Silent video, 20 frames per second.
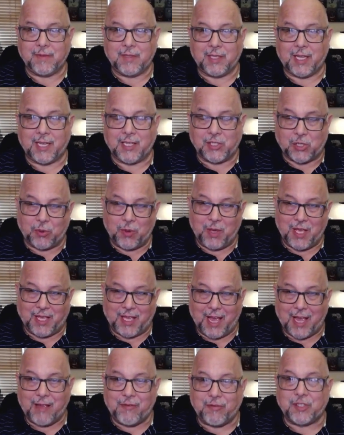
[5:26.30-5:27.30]
And so he
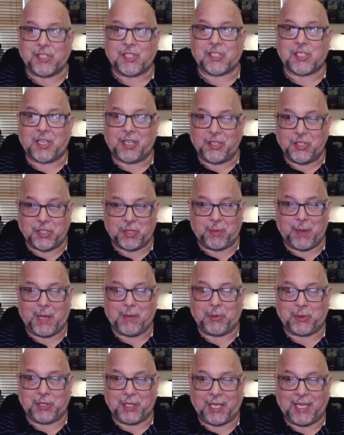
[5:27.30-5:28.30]
gave his son to be
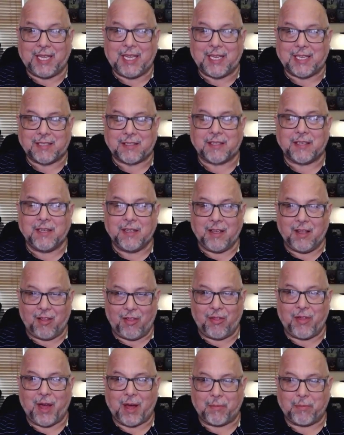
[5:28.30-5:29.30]
able to get
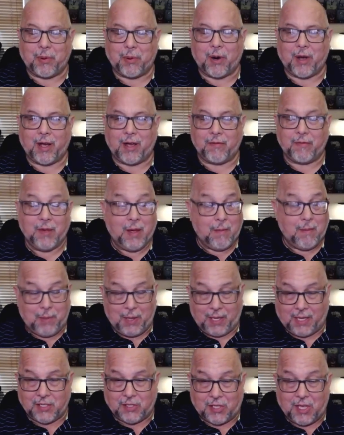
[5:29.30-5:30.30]
that bride
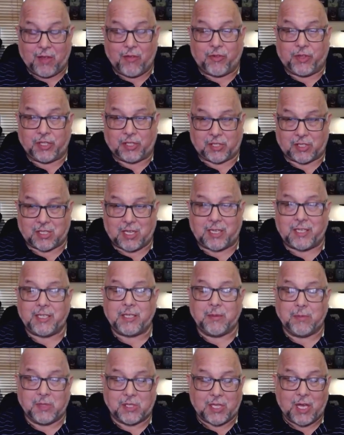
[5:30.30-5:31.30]
because the son
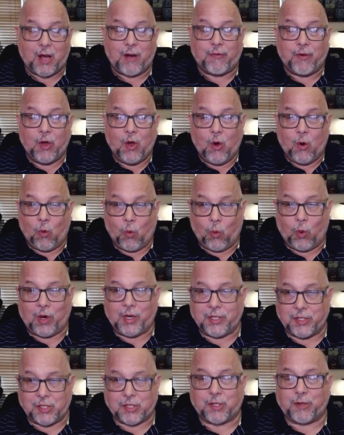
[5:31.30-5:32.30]
himself
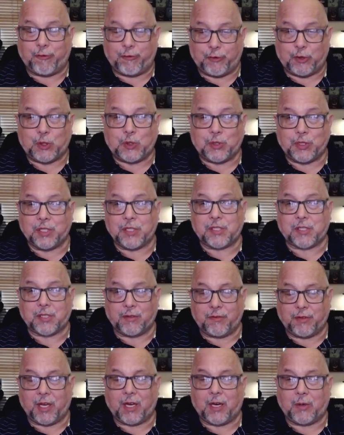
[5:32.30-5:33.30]
was the fullness of
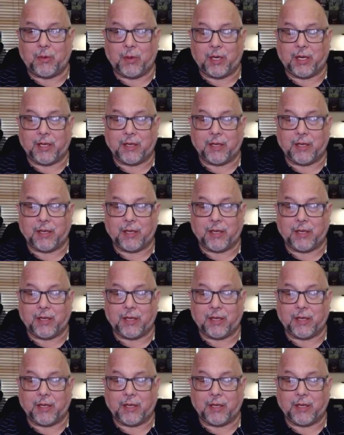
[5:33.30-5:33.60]
Yahweh.